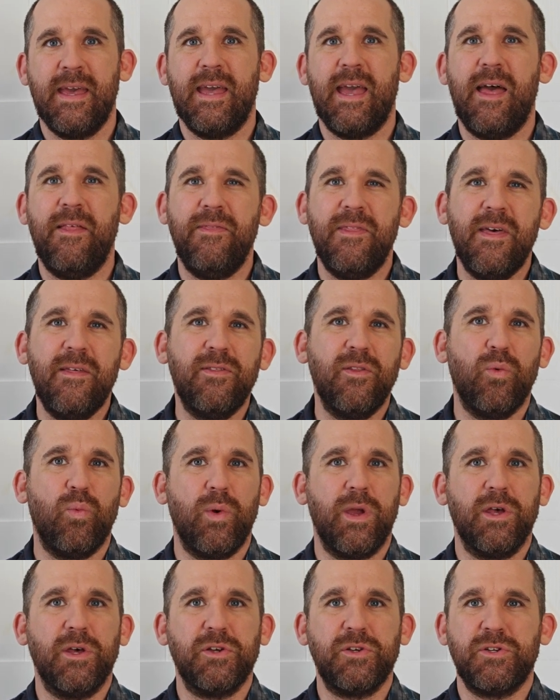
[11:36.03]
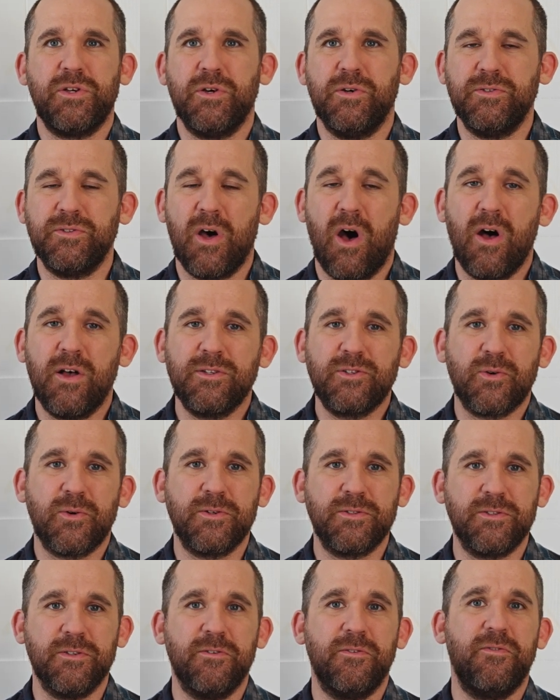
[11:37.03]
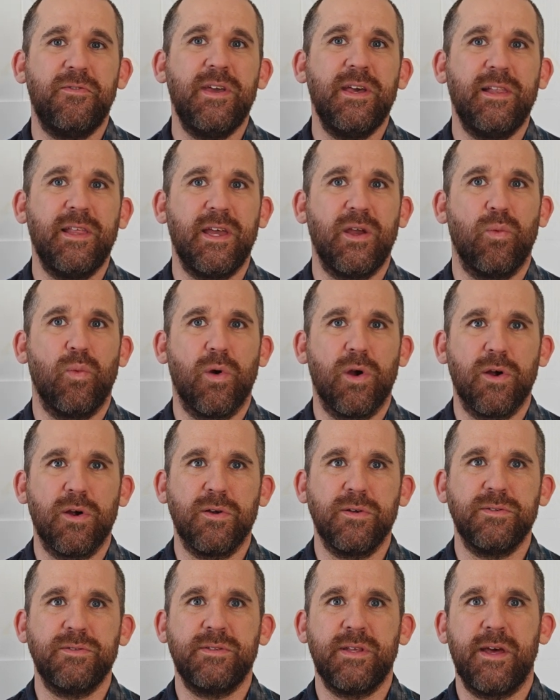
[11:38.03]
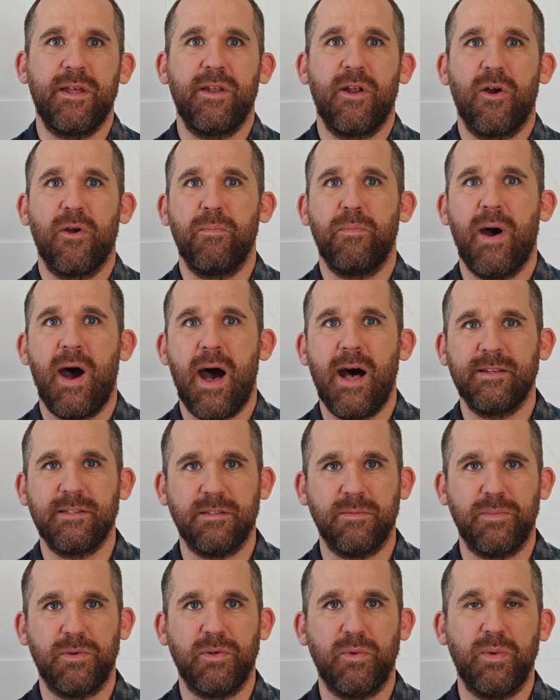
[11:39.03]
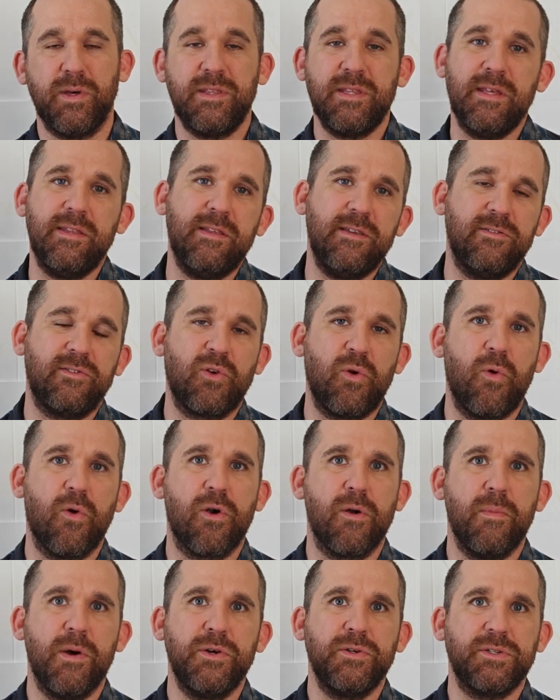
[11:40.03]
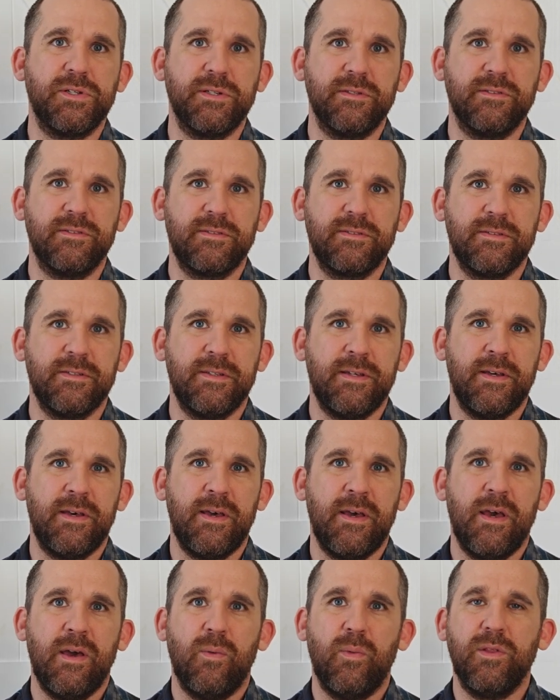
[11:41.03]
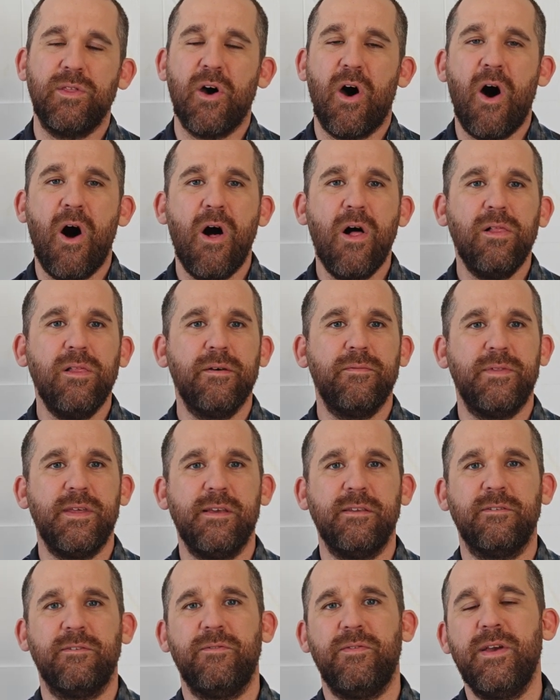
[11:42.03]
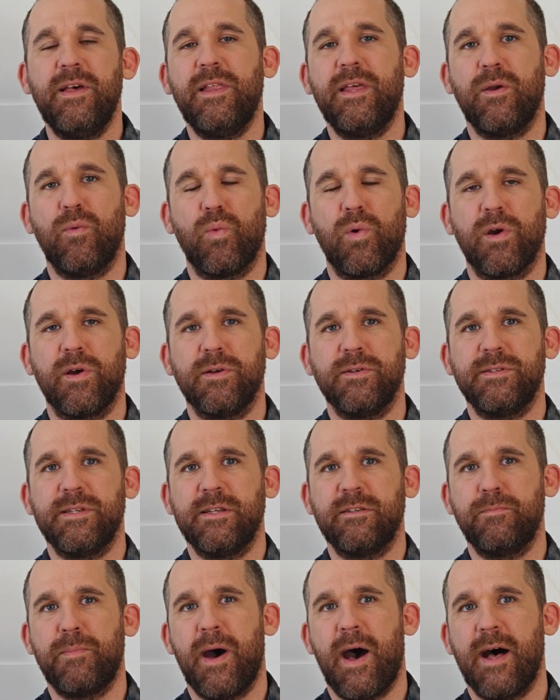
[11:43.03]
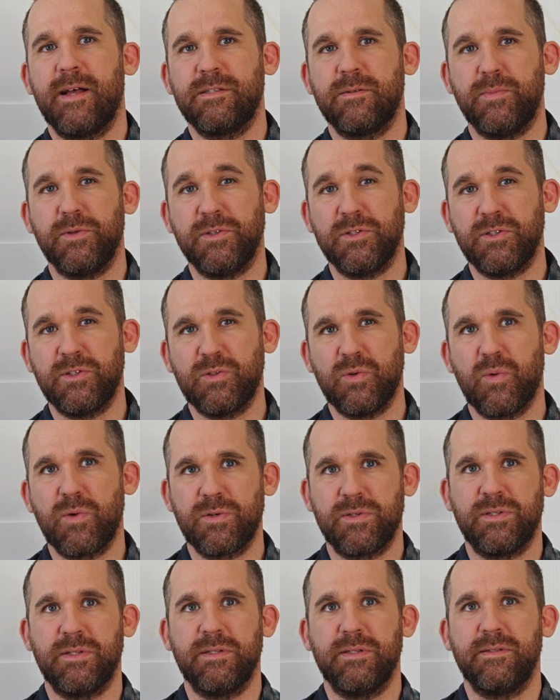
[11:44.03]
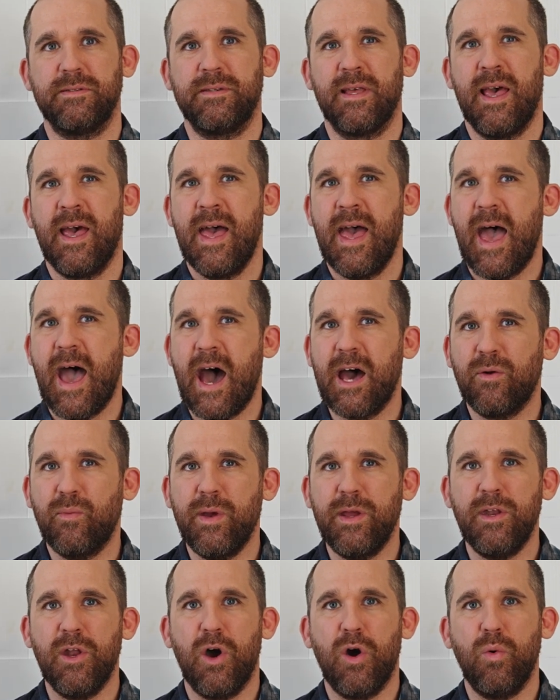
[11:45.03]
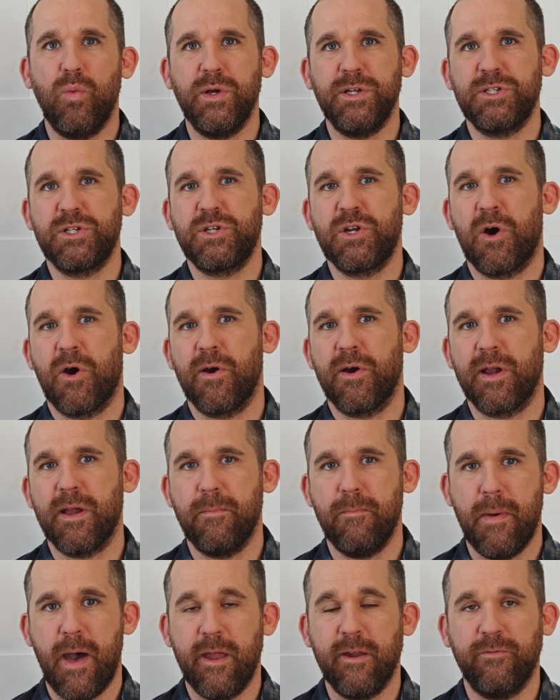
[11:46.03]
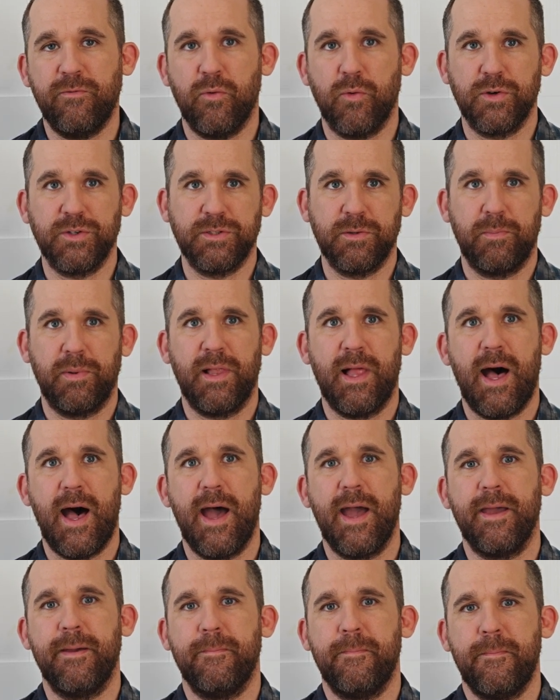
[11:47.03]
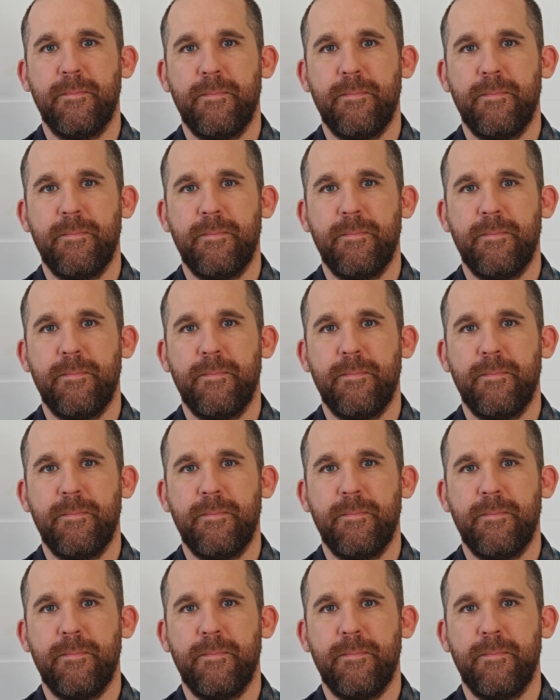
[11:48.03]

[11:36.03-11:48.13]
And then the wheel shows all sorts of feeling words that are possible within these core emotions. With all of these feeling words as possible sources, how do we know which target metaphors apply?